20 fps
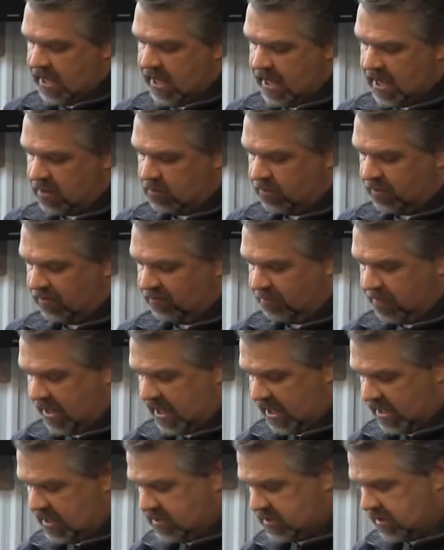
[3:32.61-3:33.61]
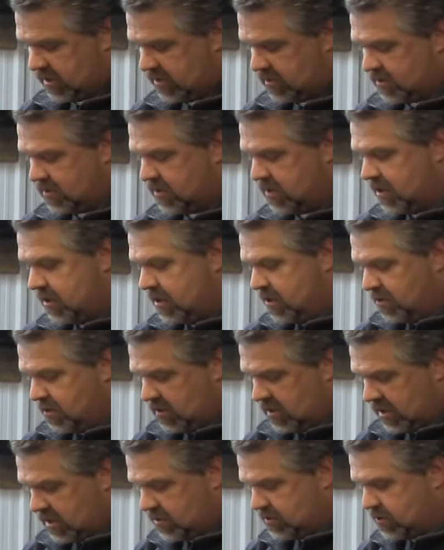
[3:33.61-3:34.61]
and we've painted
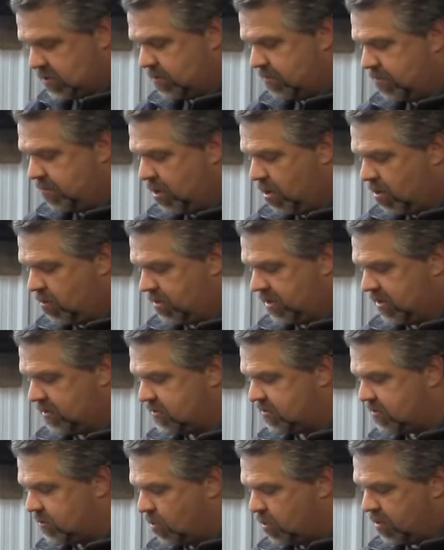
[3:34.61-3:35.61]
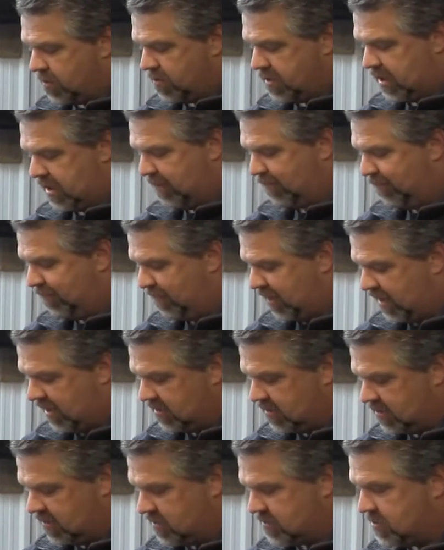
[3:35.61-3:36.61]
these components, or the
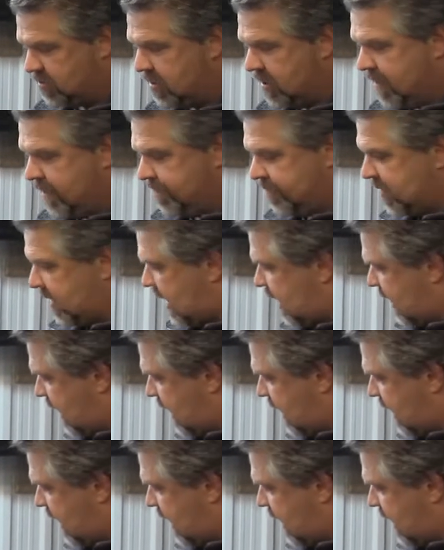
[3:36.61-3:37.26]
fins, and